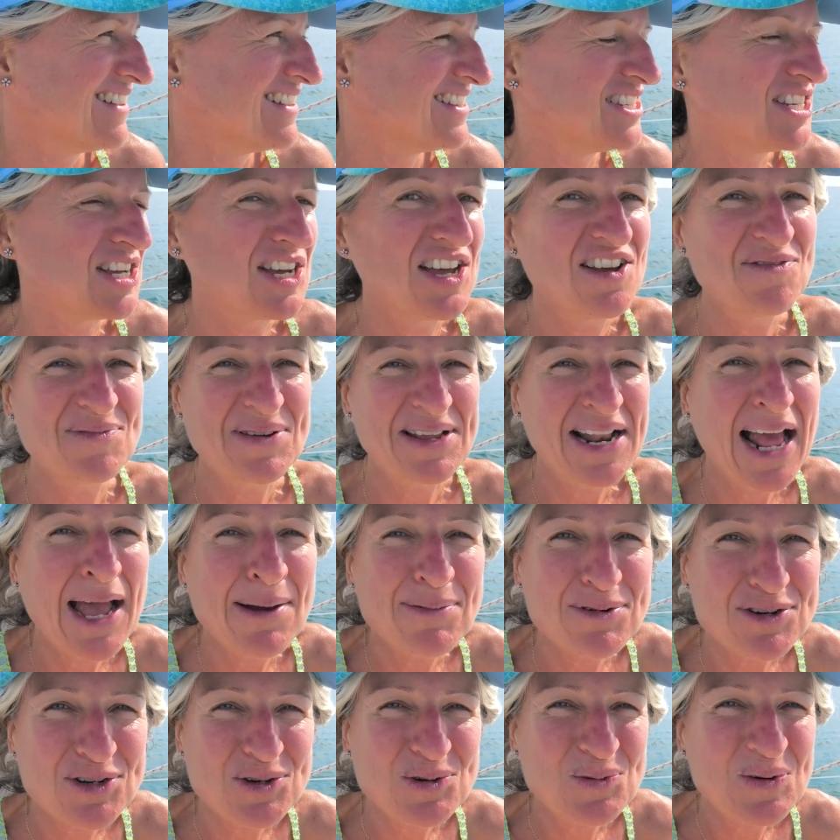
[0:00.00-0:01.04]
to have been
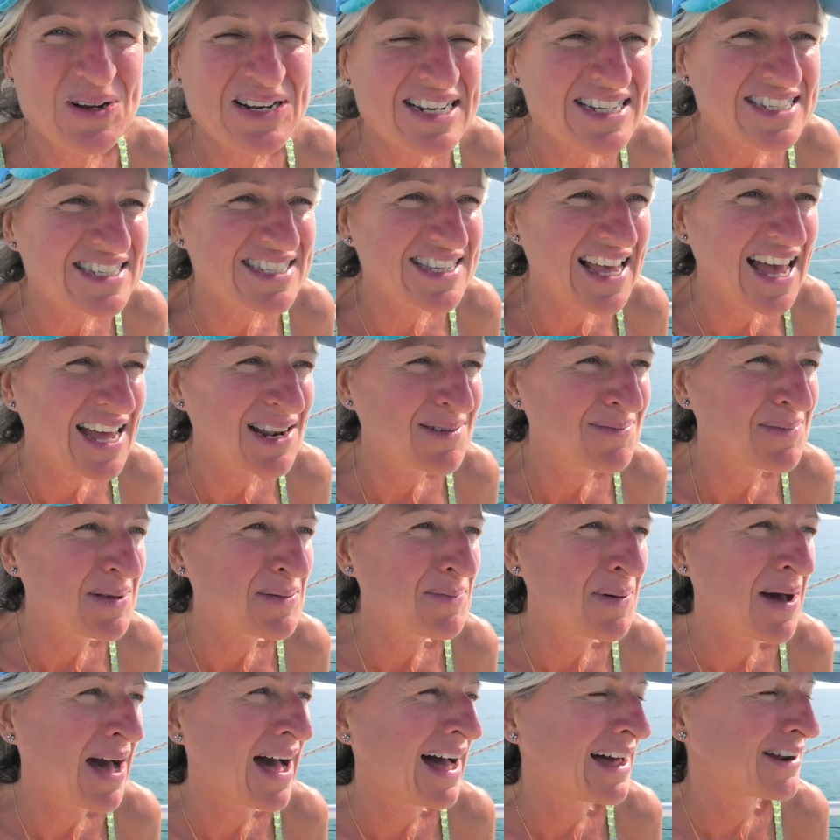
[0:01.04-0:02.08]
able to witness that and be
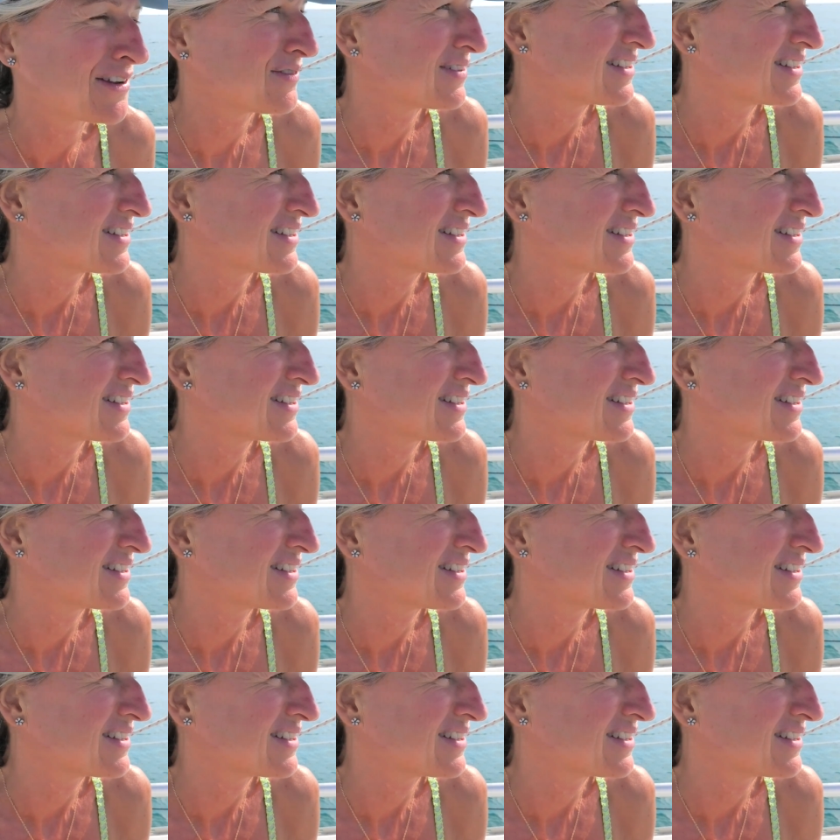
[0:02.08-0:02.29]
part of